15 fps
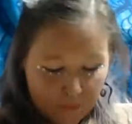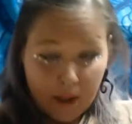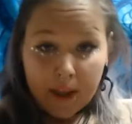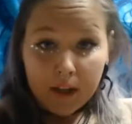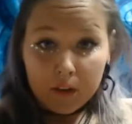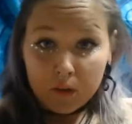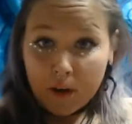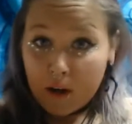
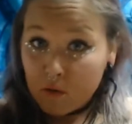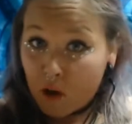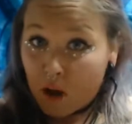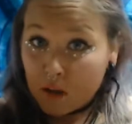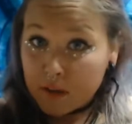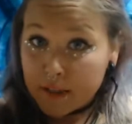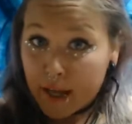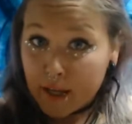And
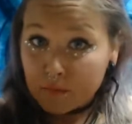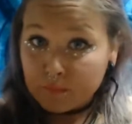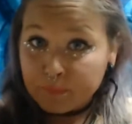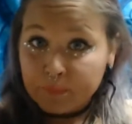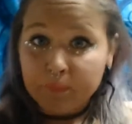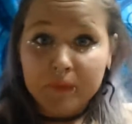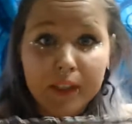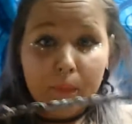Groundhog Day.
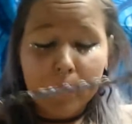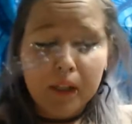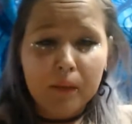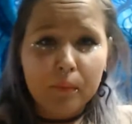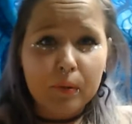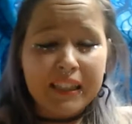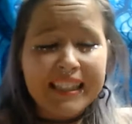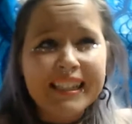Somebody
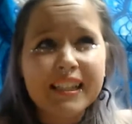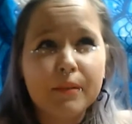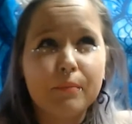please,